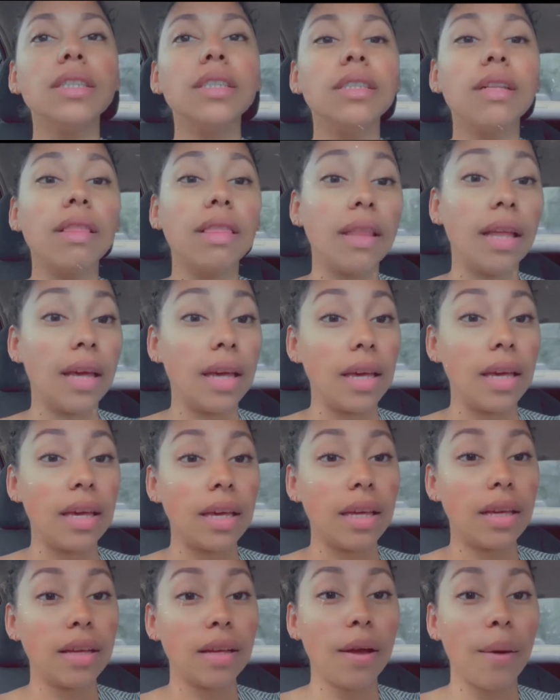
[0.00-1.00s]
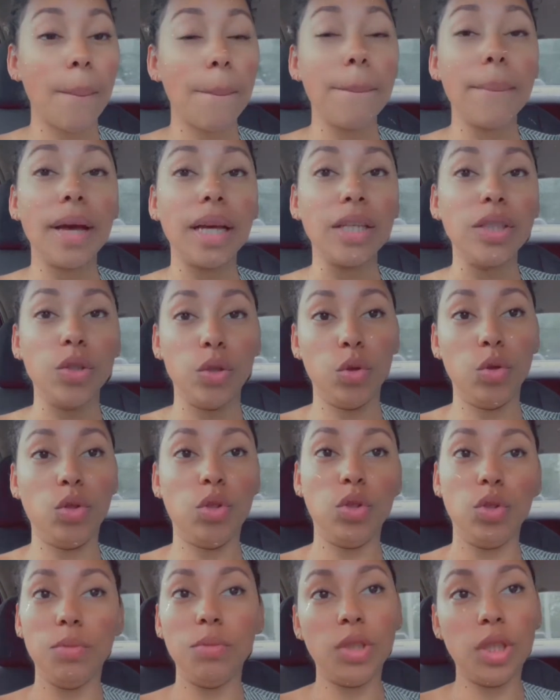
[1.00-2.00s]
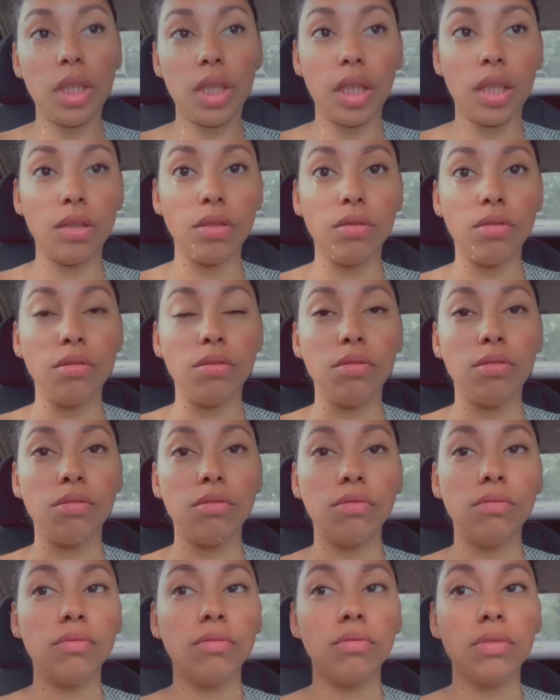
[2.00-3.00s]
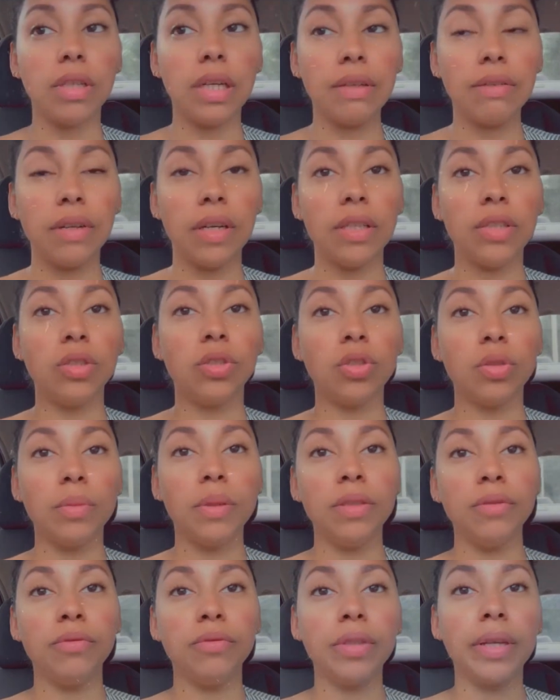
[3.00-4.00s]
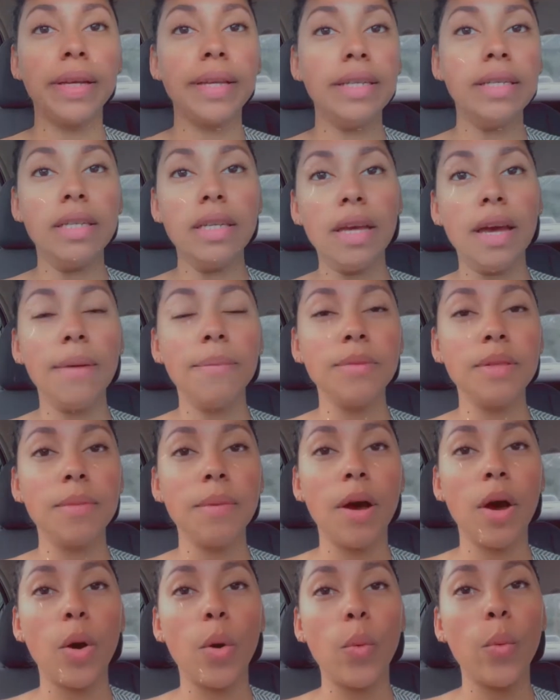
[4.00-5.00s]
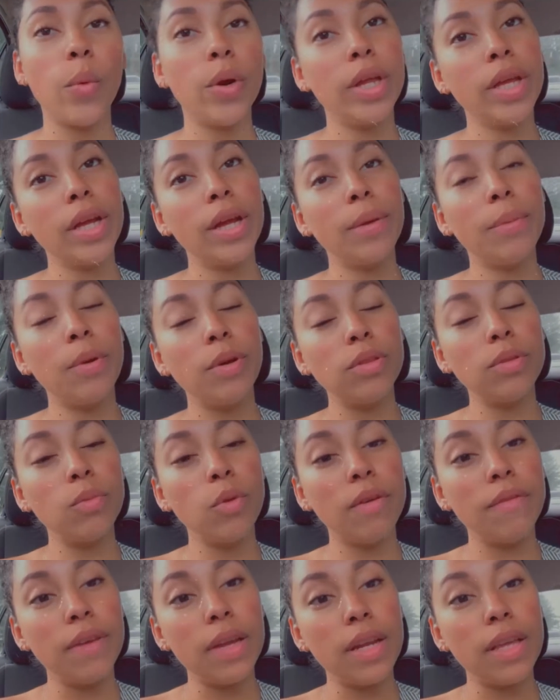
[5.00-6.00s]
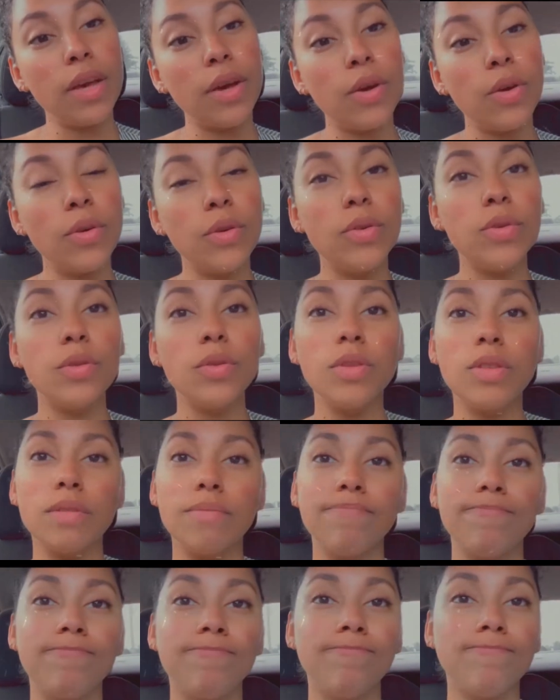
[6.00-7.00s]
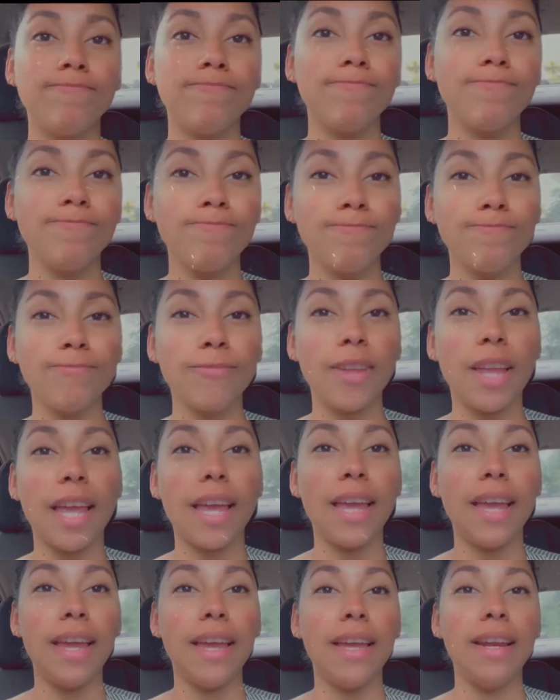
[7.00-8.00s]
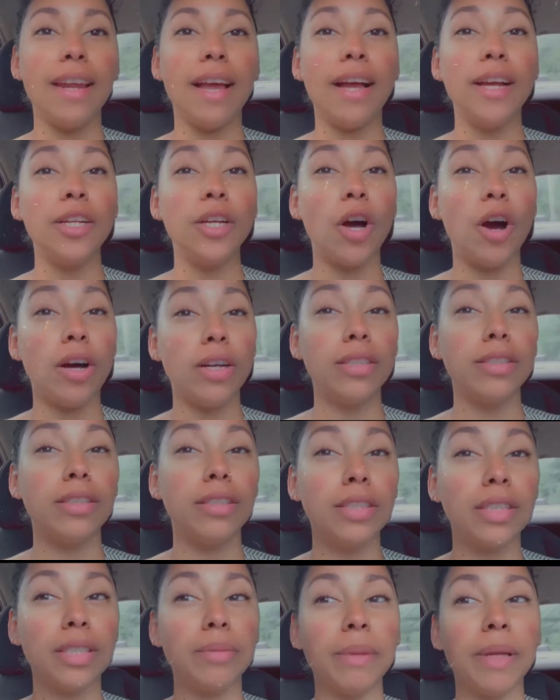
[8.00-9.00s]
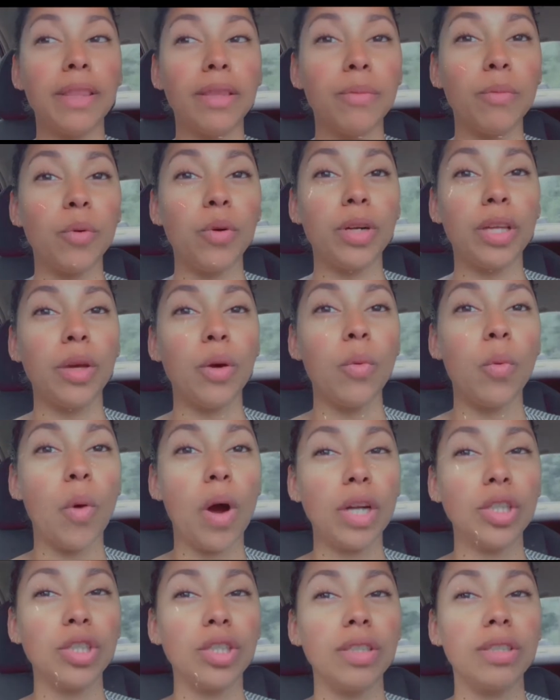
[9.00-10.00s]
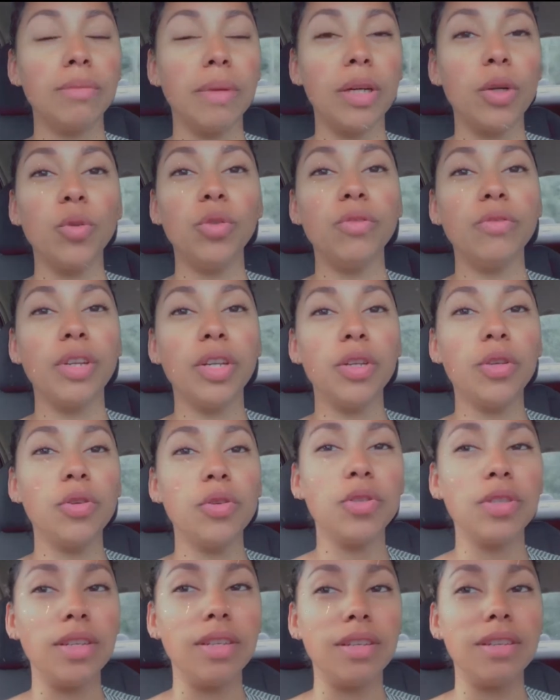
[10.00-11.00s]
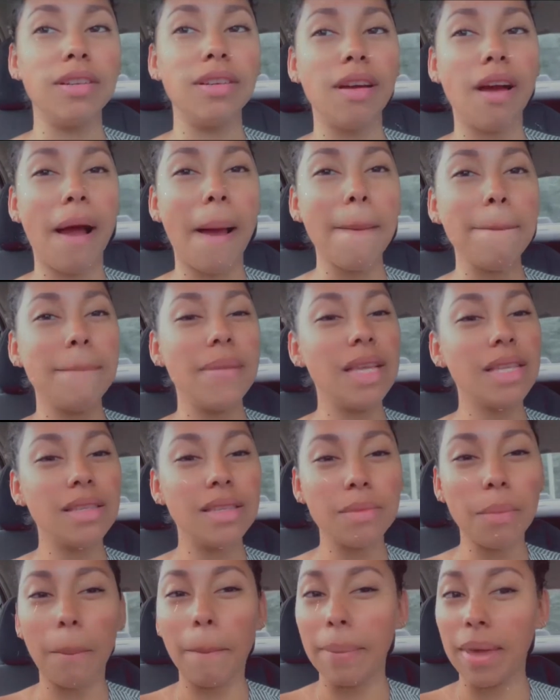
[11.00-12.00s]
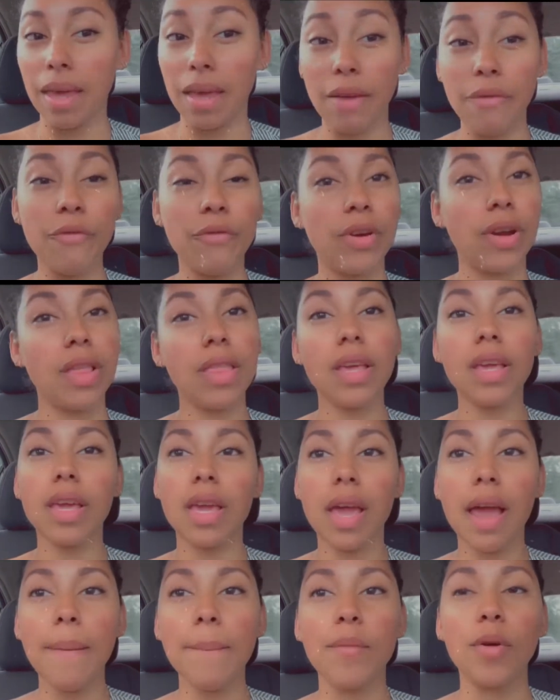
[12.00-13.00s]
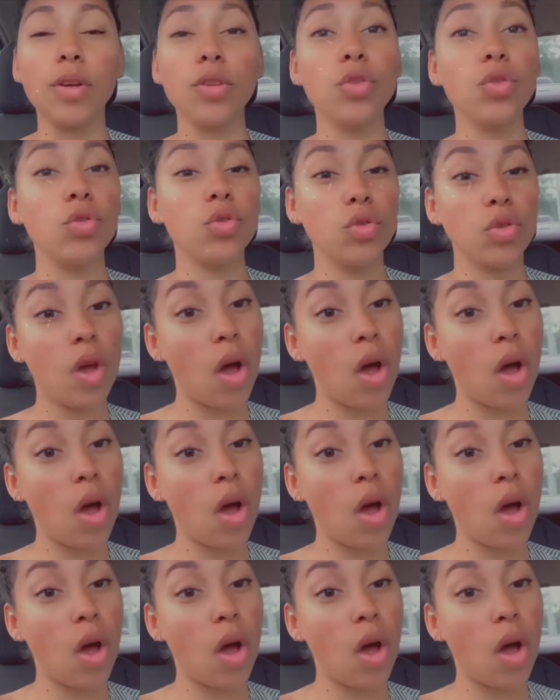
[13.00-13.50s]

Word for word: Like my YouTube channel. I've gotten so many freaking DMs about when are you gonna post more videos? and I honestly spent the morning watching my old videos and I miss being in front of the camera so